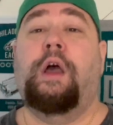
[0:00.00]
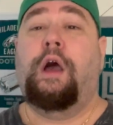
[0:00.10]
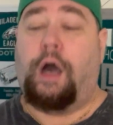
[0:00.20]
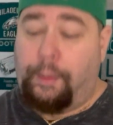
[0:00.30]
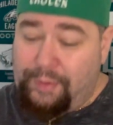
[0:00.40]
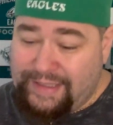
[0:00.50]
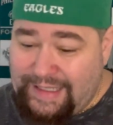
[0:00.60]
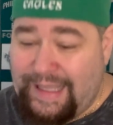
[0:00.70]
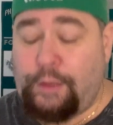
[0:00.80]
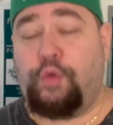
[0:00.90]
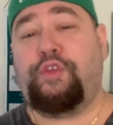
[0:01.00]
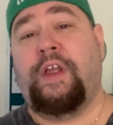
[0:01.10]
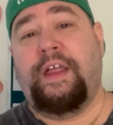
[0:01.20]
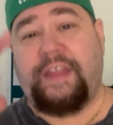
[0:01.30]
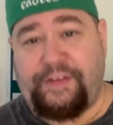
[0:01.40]
But the Eagles,
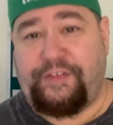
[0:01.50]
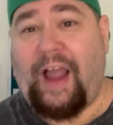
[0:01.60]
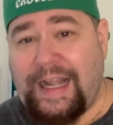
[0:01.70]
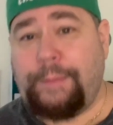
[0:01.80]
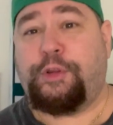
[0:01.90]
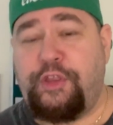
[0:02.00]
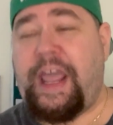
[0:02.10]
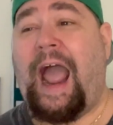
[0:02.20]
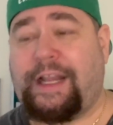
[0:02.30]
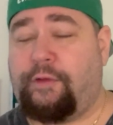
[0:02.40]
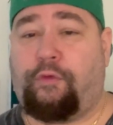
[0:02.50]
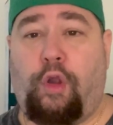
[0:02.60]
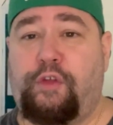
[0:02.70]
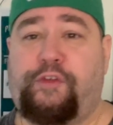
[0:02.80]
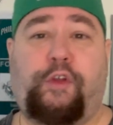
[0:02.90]
they signed him to the active
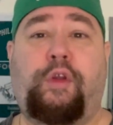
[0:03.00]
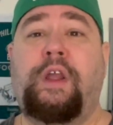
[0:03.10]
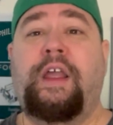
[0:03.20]
roster.